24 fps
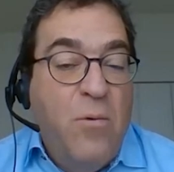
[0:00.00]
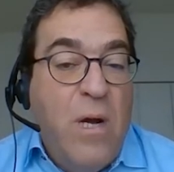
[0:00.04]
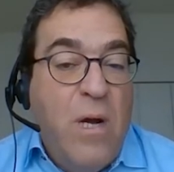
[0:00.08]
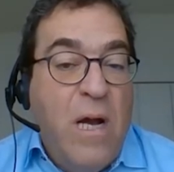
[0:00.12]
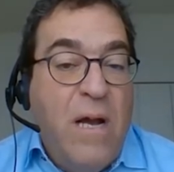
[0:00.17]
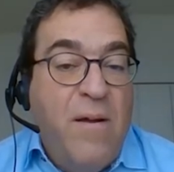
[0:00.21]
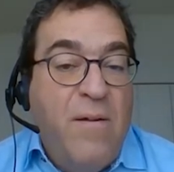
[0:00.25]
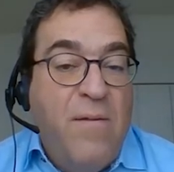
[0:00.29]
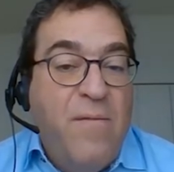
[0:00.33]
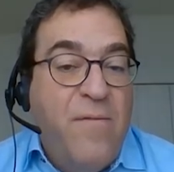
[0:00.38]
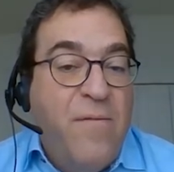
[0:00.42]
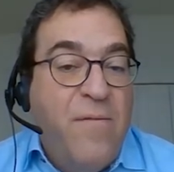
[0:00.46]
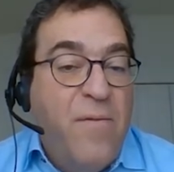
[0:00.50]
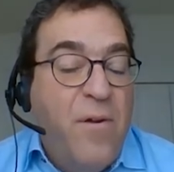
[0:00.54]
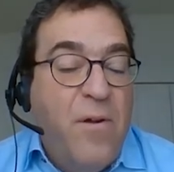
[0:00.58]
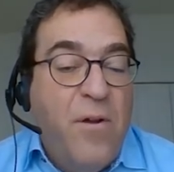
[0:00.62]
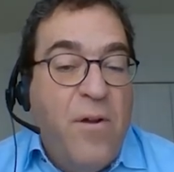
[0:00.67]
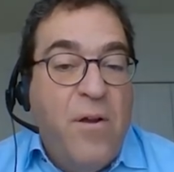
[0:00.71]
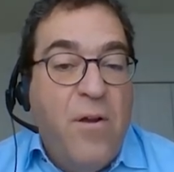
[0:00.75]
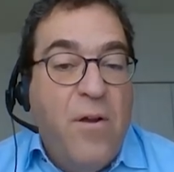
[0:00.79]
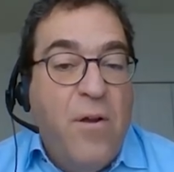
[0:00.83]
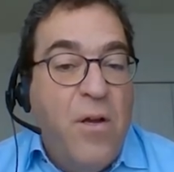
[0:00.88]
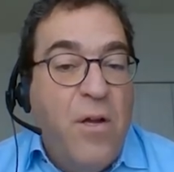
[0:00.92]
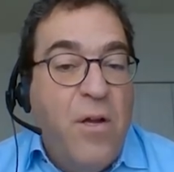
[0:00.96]
have
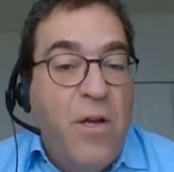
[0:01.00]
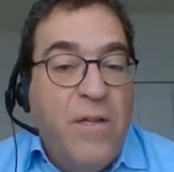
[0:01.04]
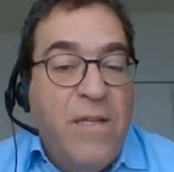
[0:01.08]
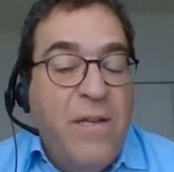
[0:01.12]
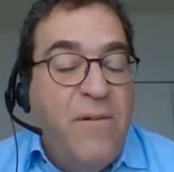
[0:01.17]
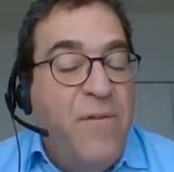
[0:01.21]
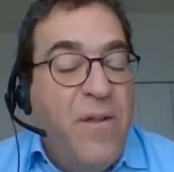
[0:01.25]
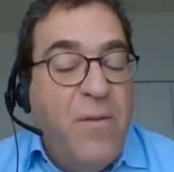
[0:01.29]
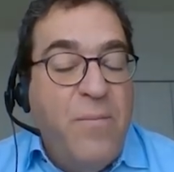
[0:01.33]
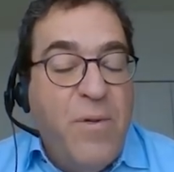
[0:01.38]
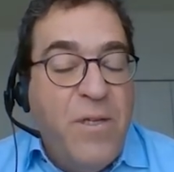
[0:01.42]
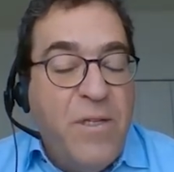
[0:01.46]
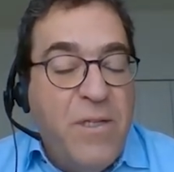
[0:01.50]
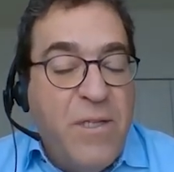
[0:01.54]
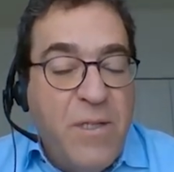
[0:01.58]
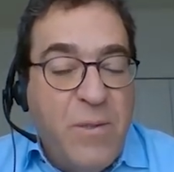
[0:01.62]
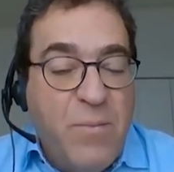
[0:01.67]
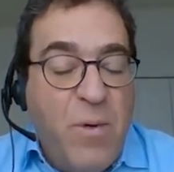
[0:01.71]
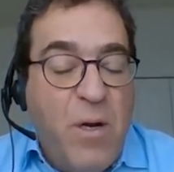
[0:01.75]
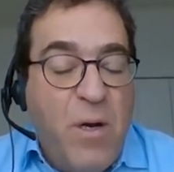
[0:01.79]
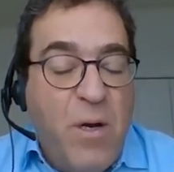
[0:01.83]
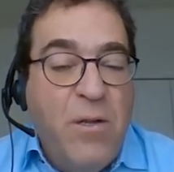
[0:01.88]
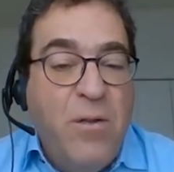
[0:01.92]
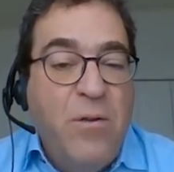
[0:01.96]
a different
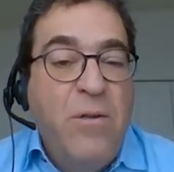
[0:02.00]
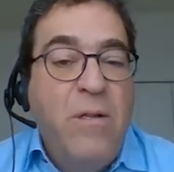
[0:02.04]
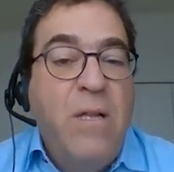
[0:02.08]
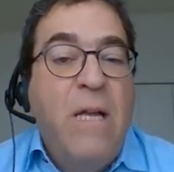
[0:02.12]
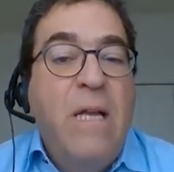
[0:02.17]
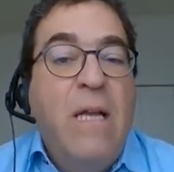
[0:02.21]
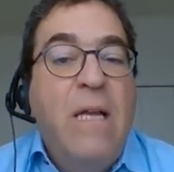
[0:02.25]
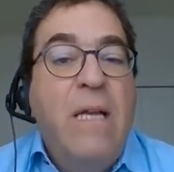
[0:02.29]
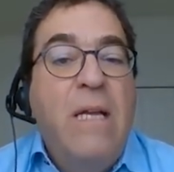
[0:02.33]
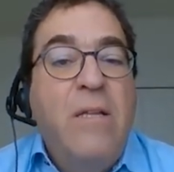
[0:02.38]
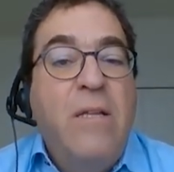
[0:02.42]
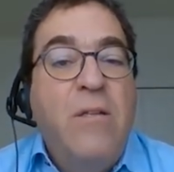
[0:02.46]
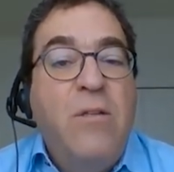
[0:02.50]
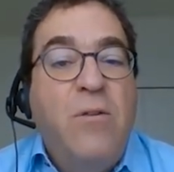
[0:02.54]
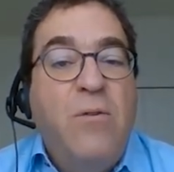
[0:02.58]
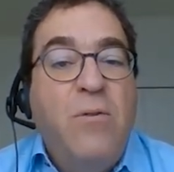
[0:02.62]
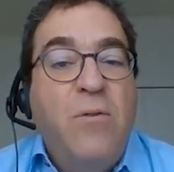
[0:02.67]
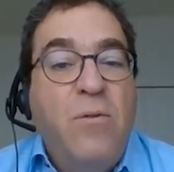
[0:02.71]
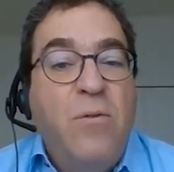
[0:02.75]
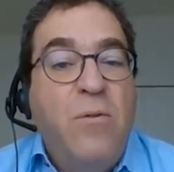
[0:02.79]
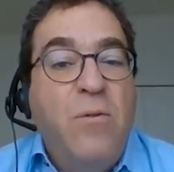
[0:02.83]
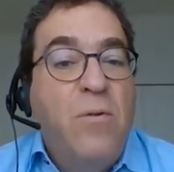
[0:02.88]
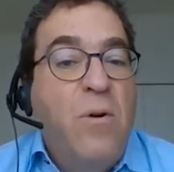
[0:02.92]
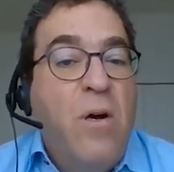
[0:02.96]
business model
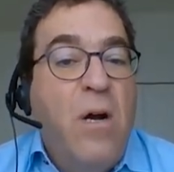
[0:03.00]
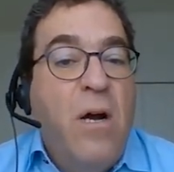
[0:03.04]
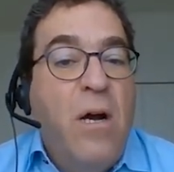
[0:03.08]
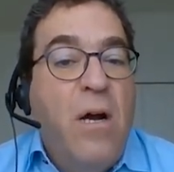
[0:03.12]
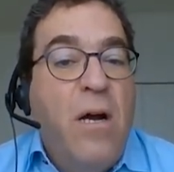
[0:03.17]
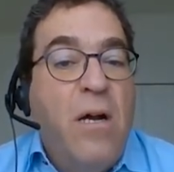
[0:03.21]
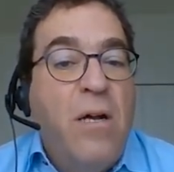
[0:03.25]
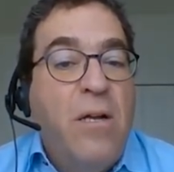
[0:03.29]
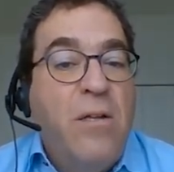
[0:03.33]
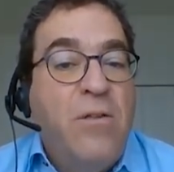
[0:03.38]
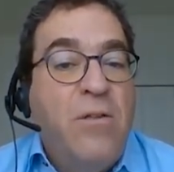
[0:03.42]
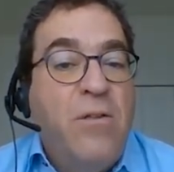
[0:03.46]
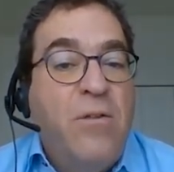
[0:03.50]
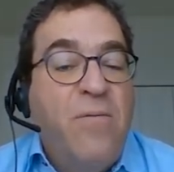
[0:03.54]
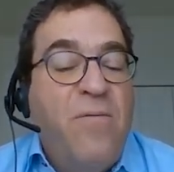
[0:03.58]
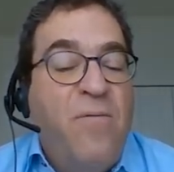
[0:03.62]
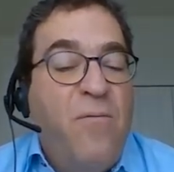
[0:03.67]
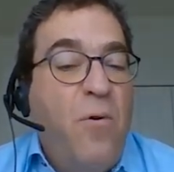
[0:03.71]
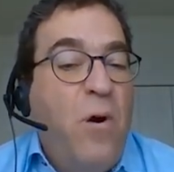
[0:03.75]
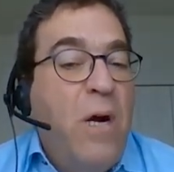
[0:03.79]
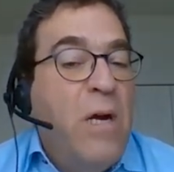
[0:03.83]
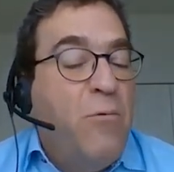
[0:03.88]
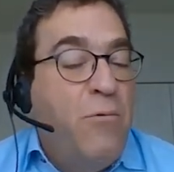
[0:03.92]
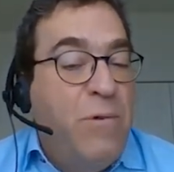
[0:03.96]

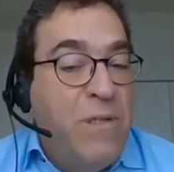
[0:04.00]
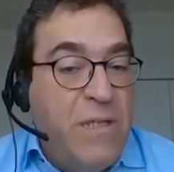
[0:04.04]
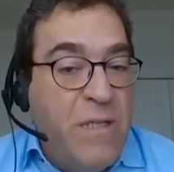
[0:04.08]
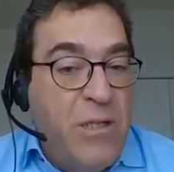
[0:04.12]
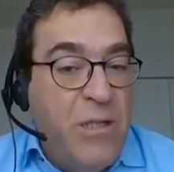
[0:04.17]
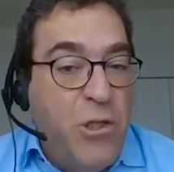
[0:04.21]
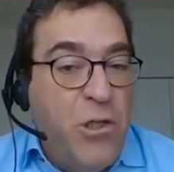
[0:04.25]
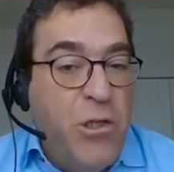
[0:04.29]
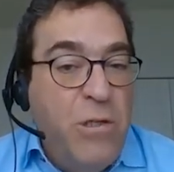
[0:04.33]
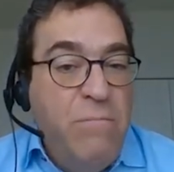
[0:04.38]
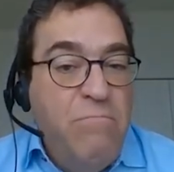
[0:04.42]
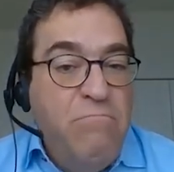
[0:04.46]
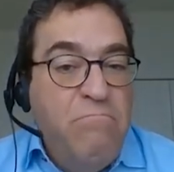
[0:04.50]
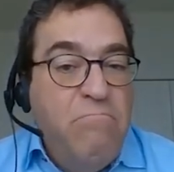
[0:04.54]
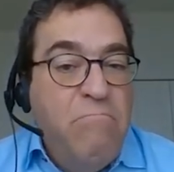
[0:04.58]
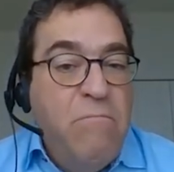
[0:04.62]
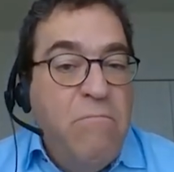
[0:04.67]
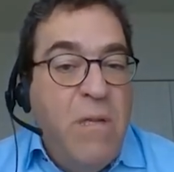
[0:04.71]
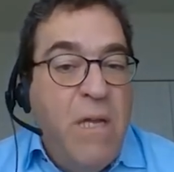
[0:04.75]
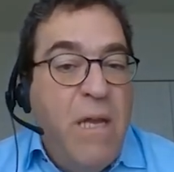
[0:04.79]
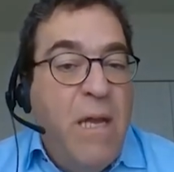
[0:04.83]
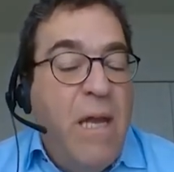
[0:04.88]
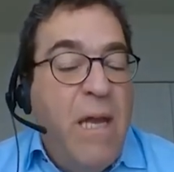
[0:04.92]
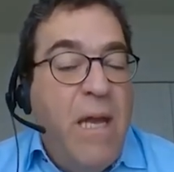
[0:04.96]
for acquisition
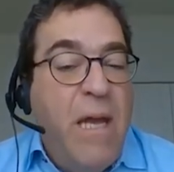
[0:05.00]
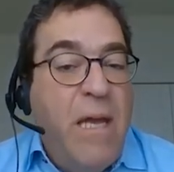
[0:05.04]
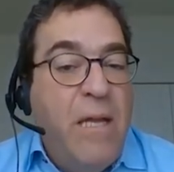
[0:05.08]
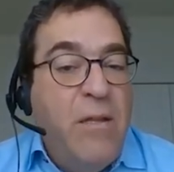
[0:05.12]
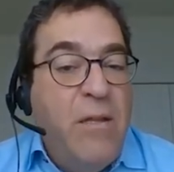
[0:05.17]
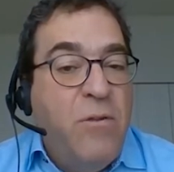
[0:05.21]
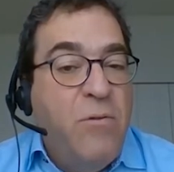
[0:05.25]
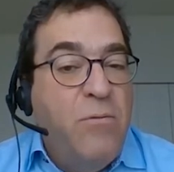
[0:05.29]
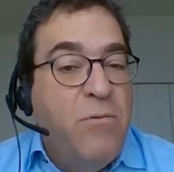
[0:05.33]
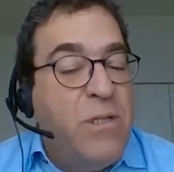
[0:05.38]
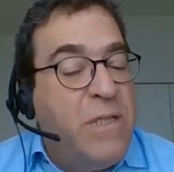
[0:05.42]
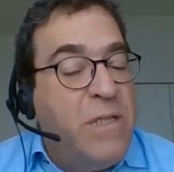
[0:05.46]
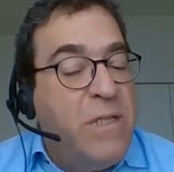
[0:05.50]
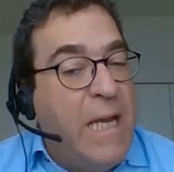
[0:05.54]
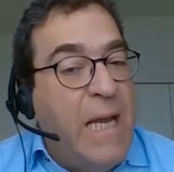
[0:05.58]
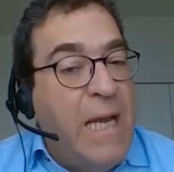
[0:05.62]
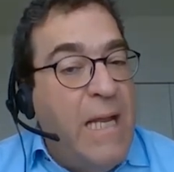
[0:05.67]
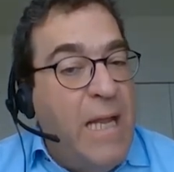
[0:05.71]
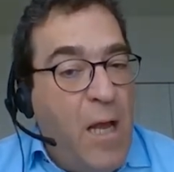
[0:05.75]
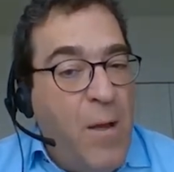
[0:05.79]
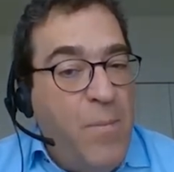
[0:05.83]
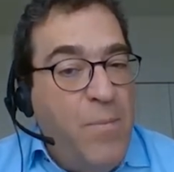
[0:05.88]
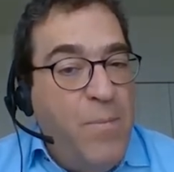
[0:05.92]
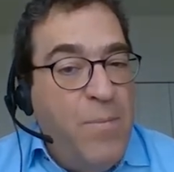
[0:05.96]
and to
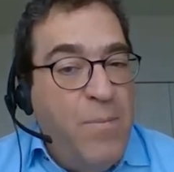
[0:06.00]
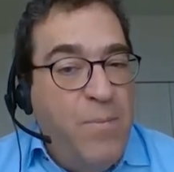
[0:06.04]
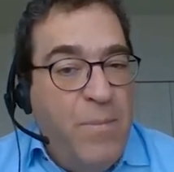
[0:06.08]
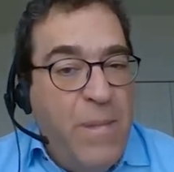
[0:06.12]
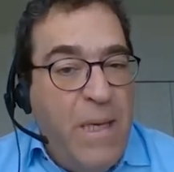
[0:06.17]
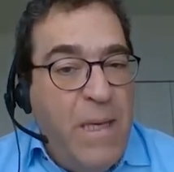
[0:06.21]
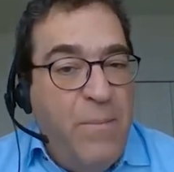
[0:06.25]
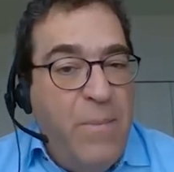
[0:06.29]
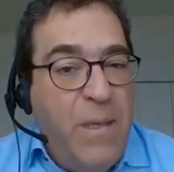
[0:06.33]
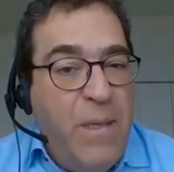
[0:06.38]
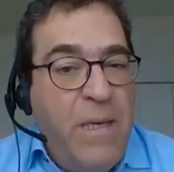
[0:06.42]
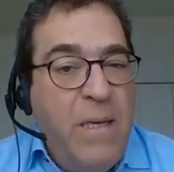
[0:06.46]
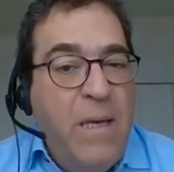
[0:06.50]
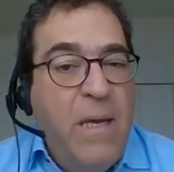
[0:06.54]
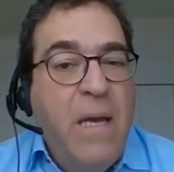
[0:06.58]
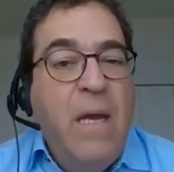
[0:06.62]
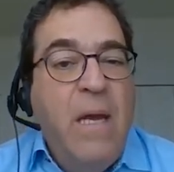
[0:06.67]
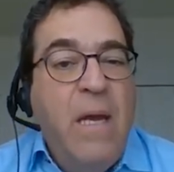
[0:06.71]
scale up, maybe.